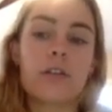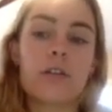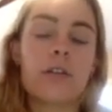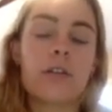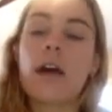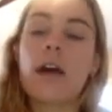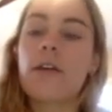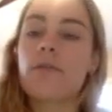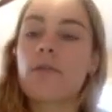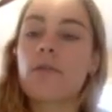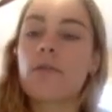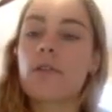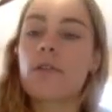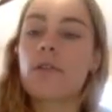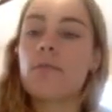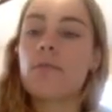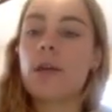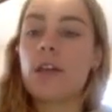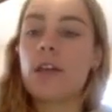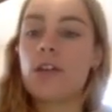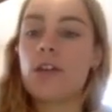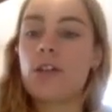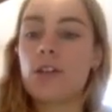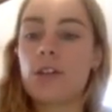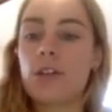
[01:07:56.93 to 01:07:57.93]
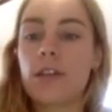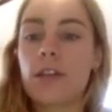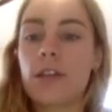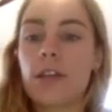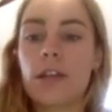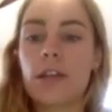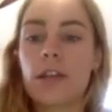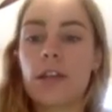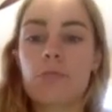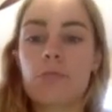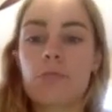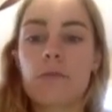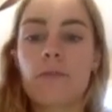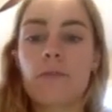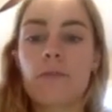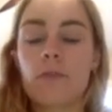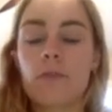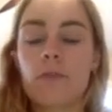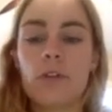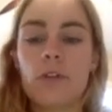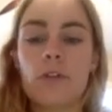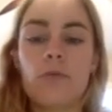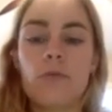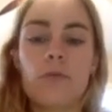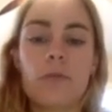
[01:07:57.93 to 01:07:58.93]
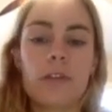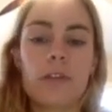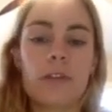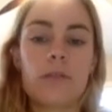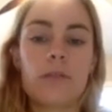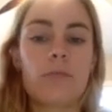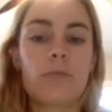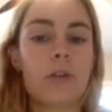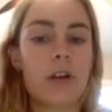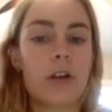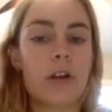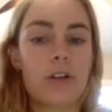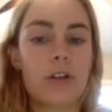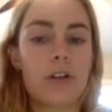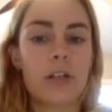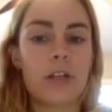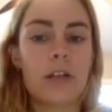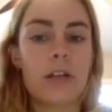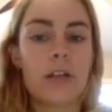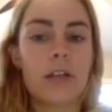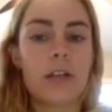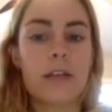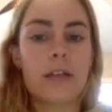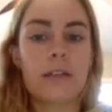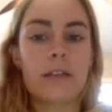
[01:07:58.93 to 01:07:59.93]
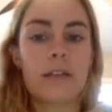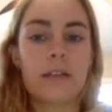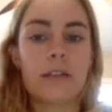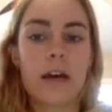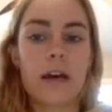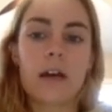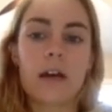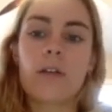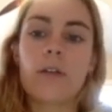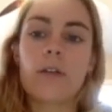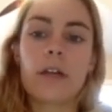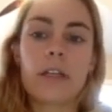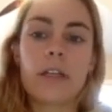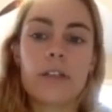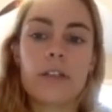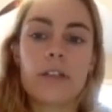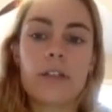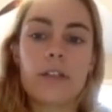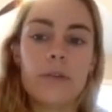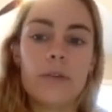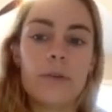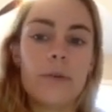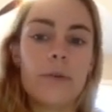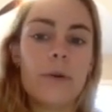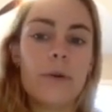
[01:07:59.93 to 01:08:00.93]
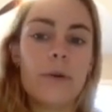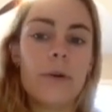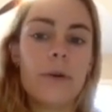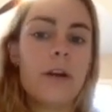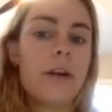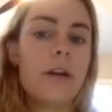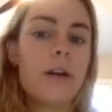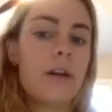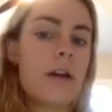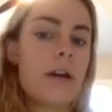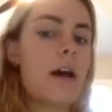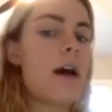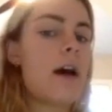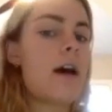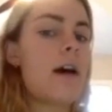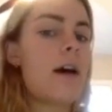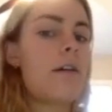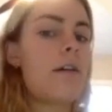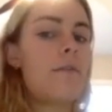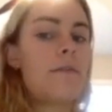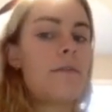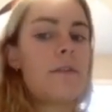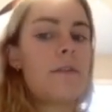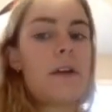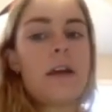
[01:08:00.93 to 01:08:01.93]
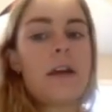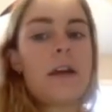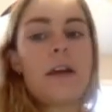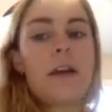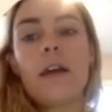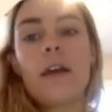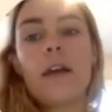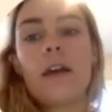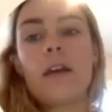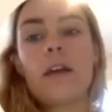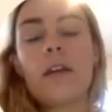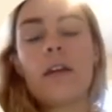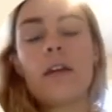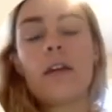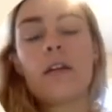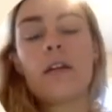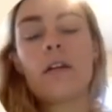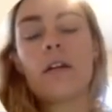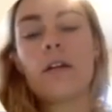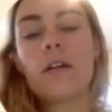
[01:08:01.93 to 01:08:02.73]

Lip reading: Every patient that is referred to you with depression is not going to have a